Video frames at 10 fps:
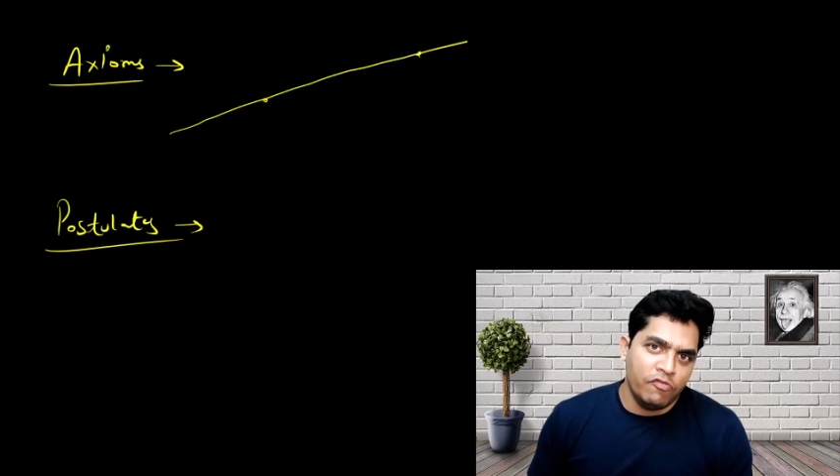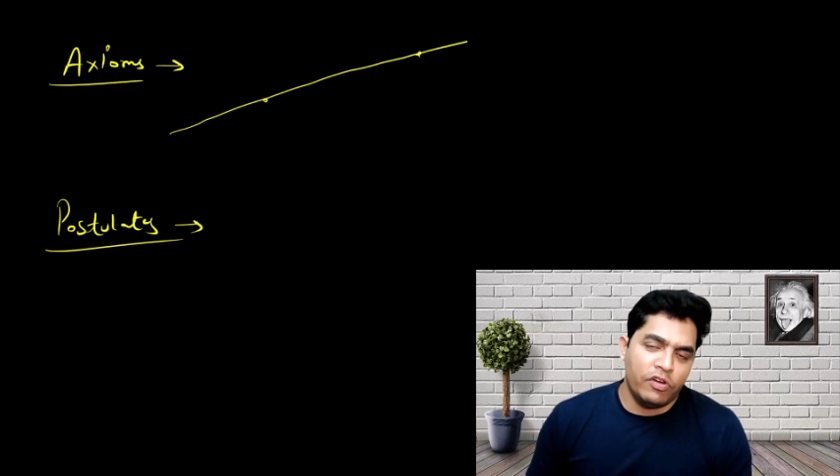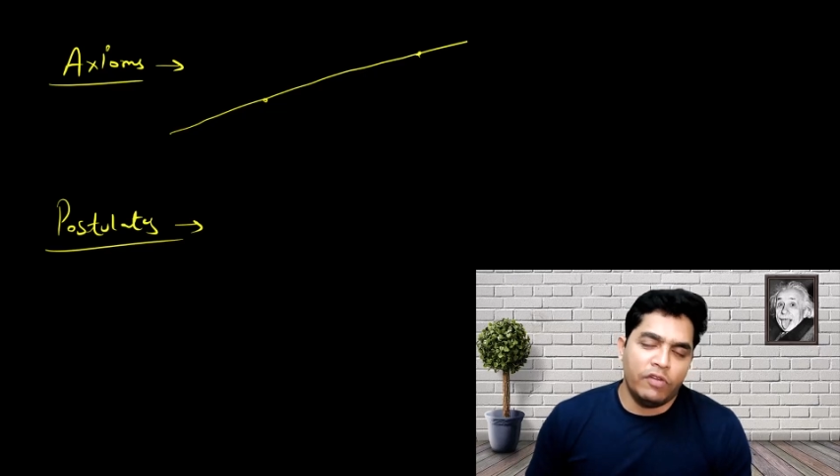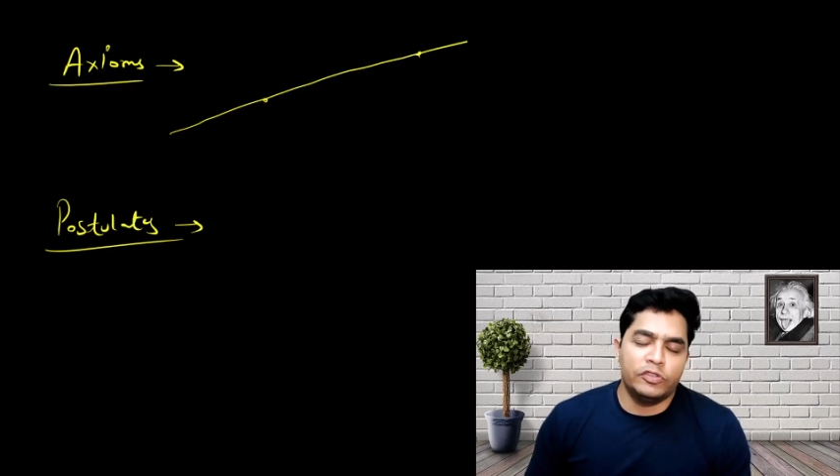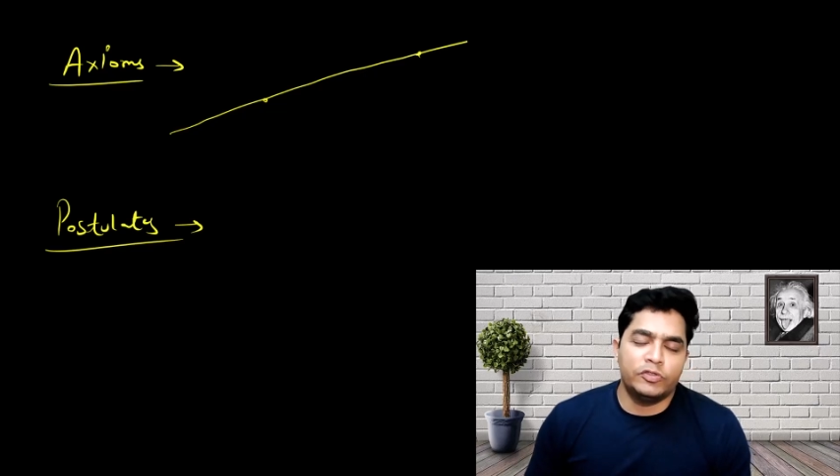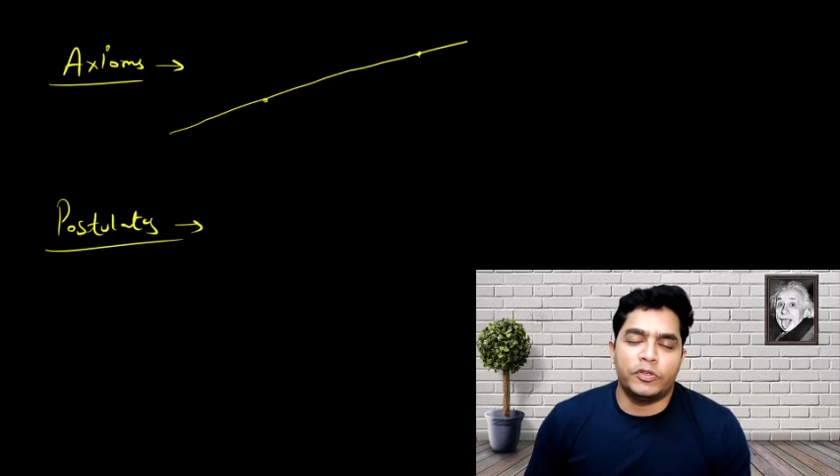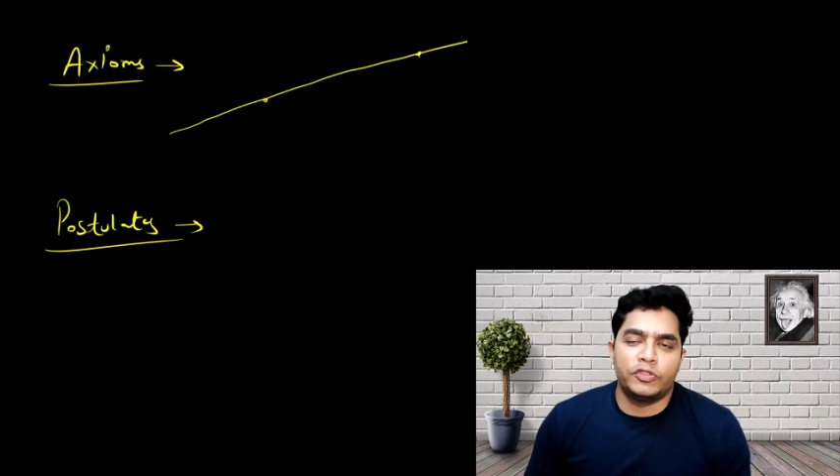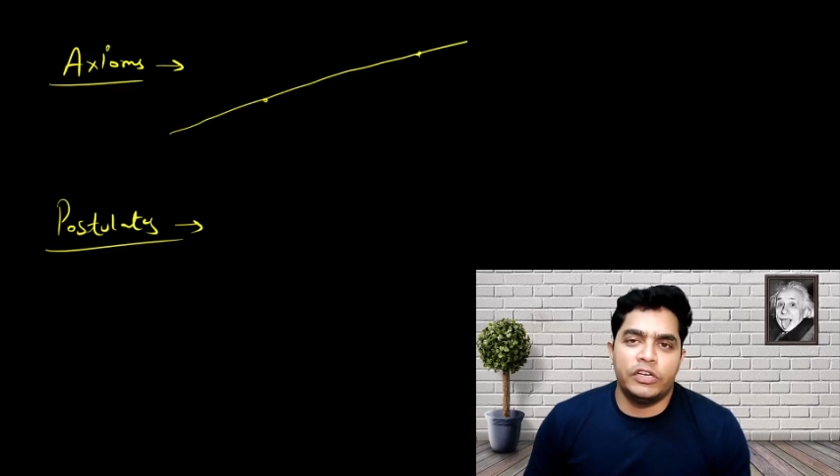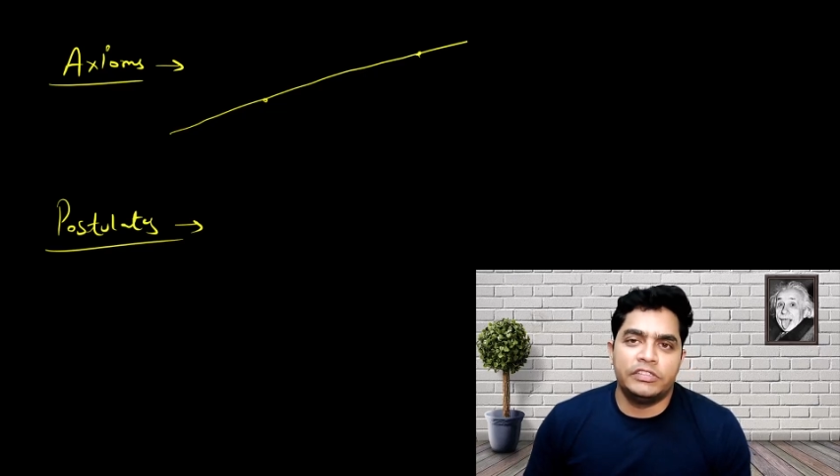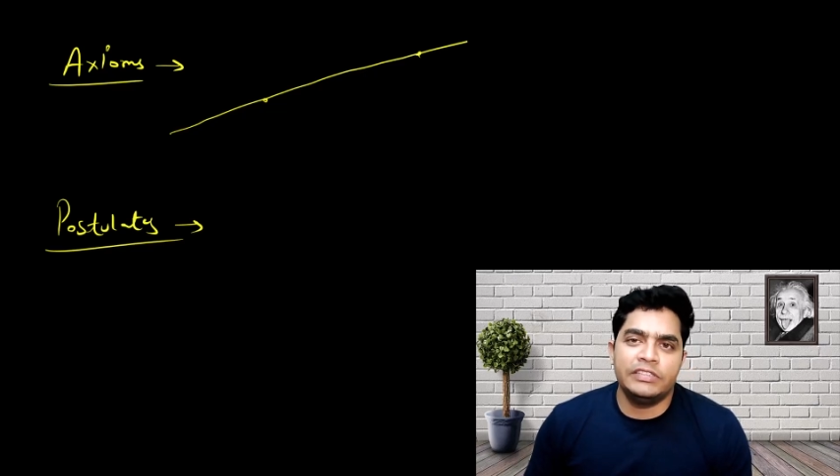One of those
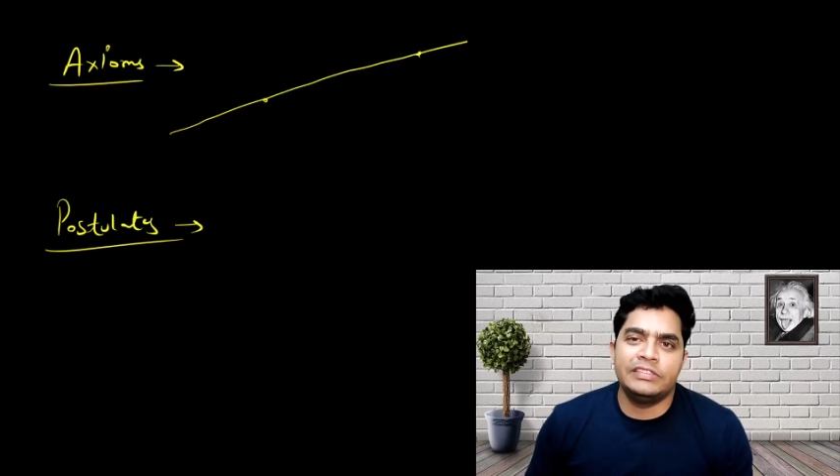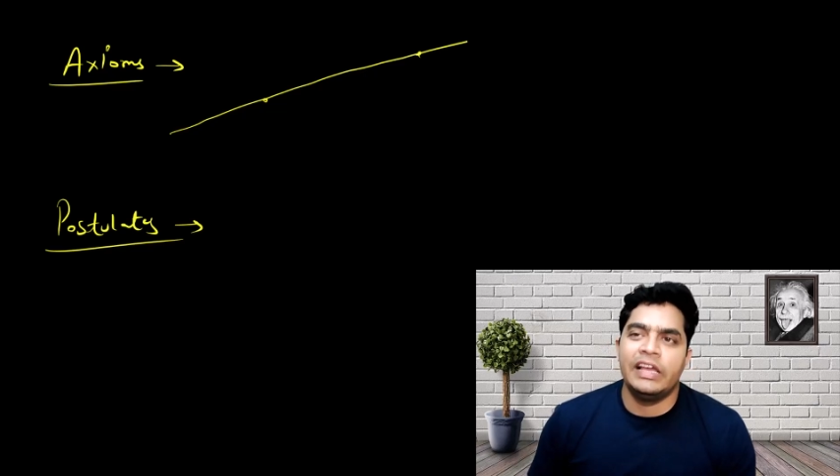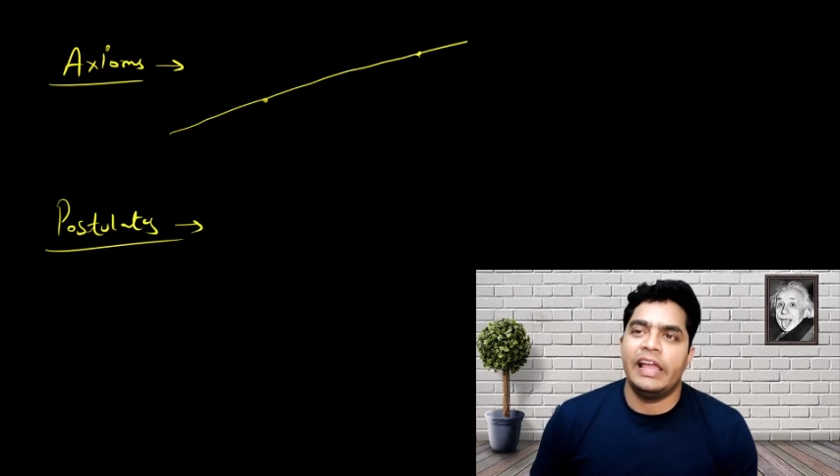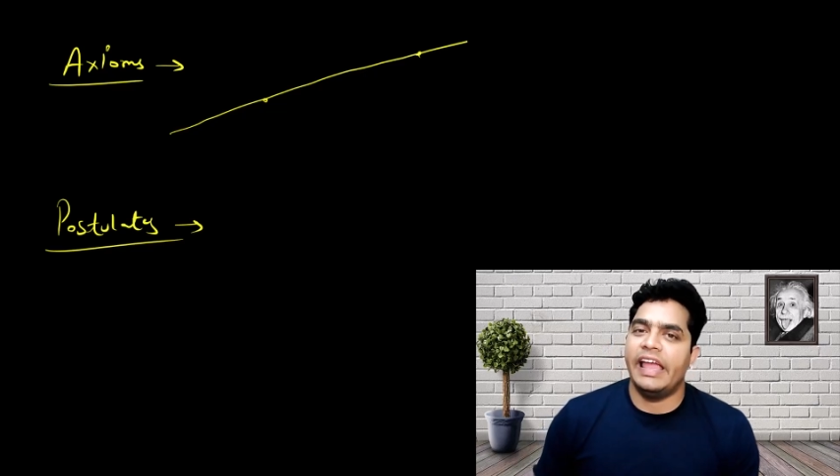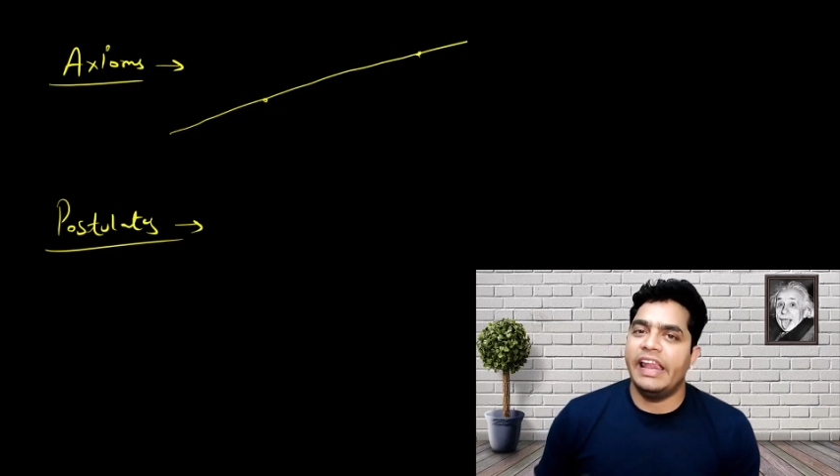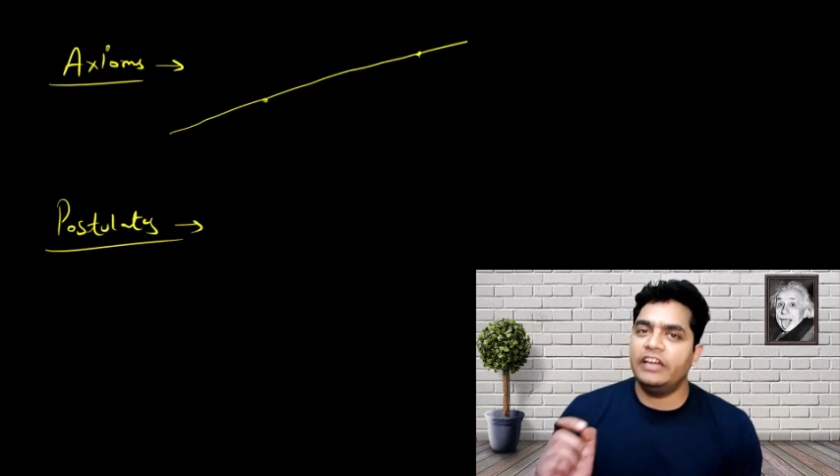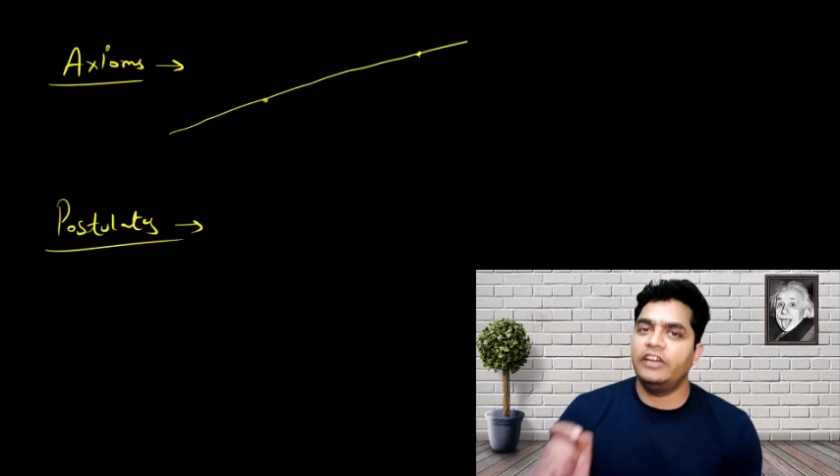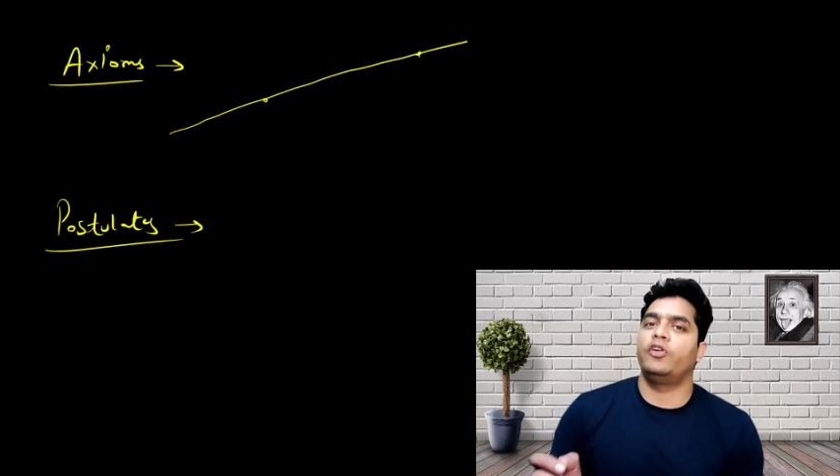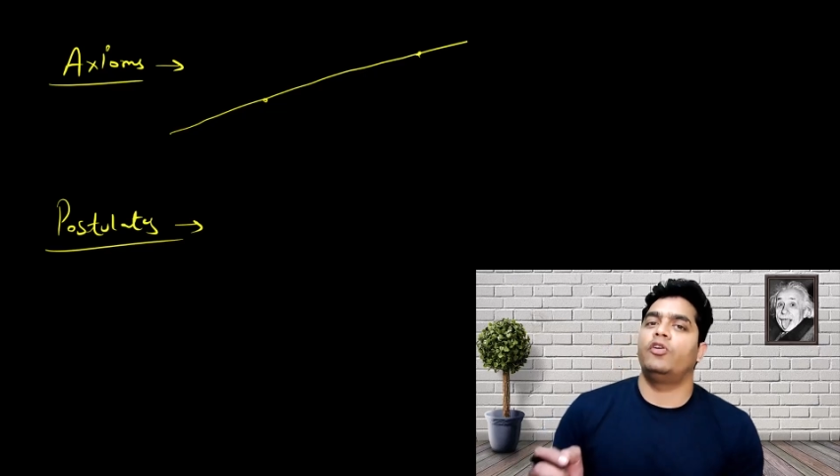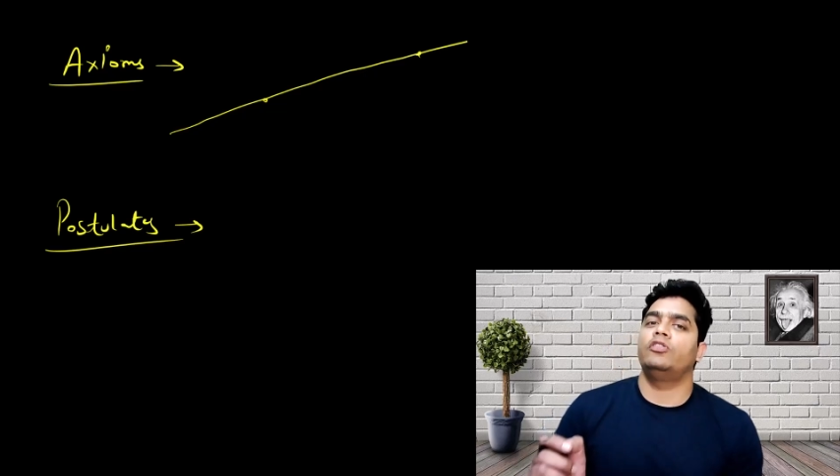postulates is
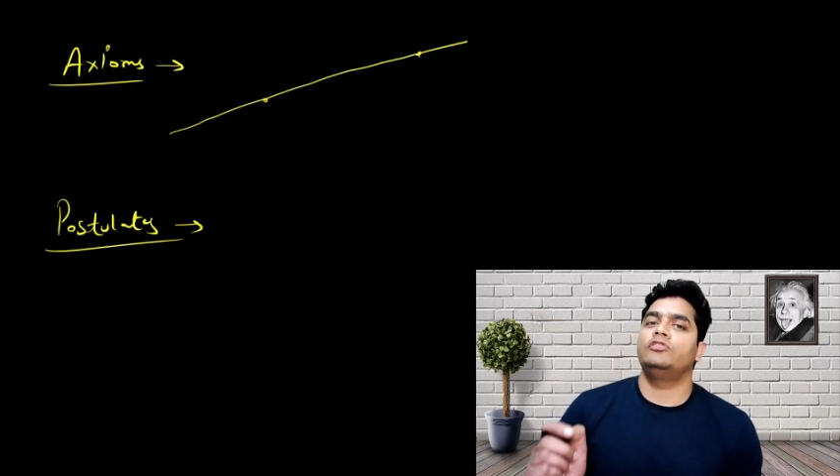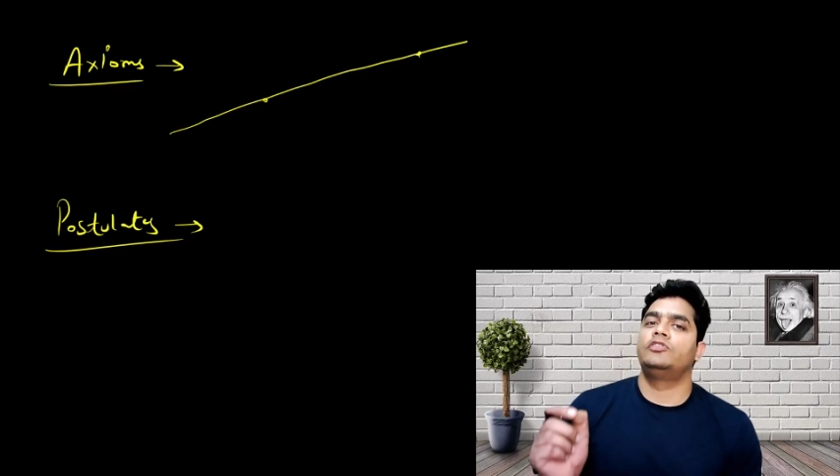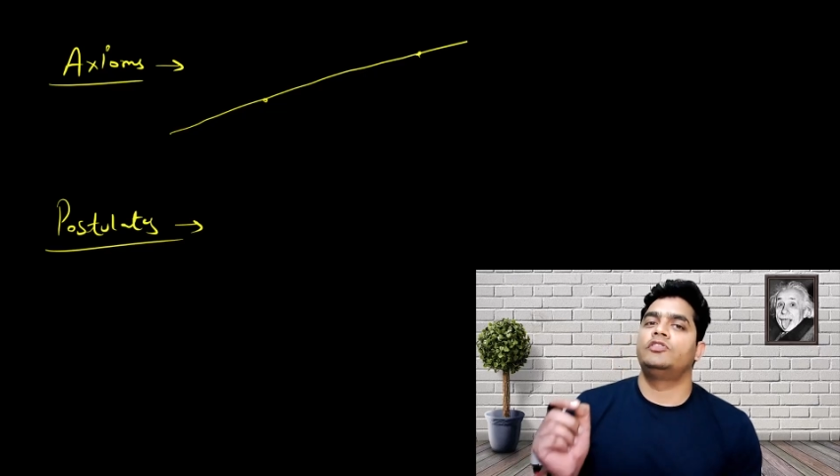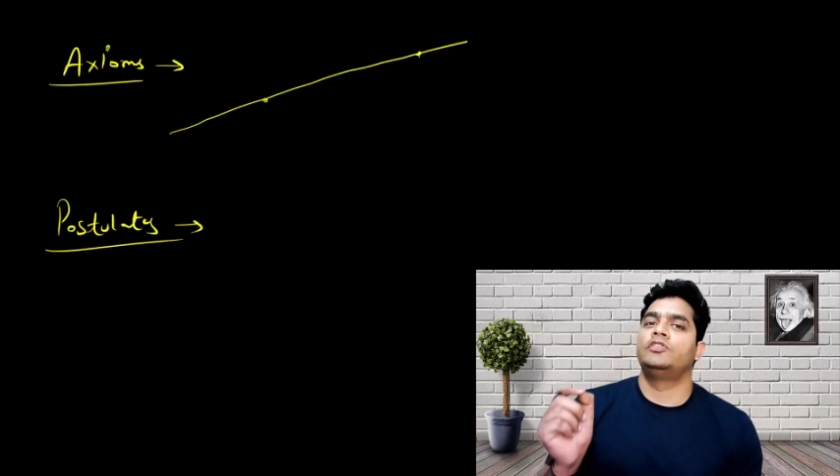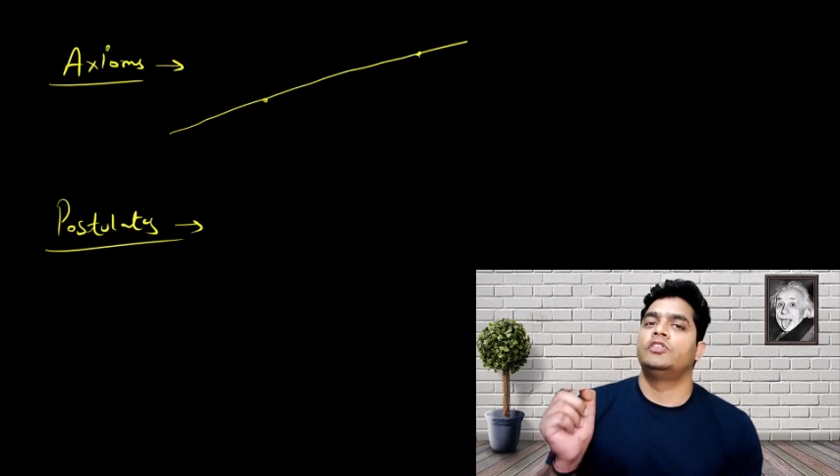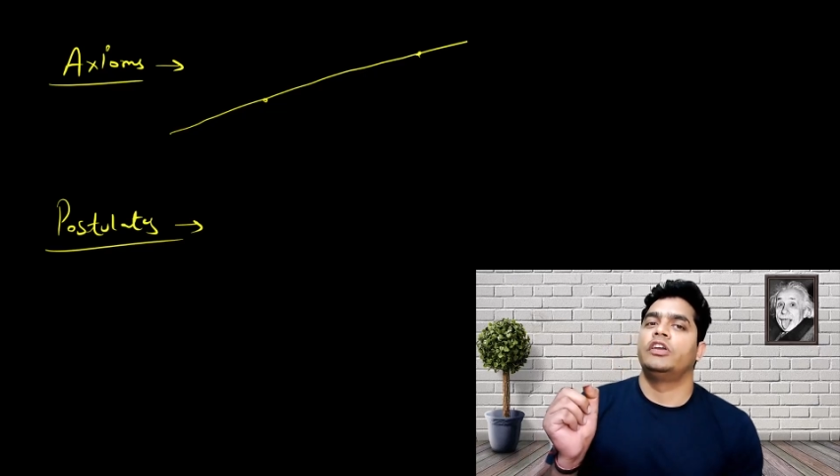electrons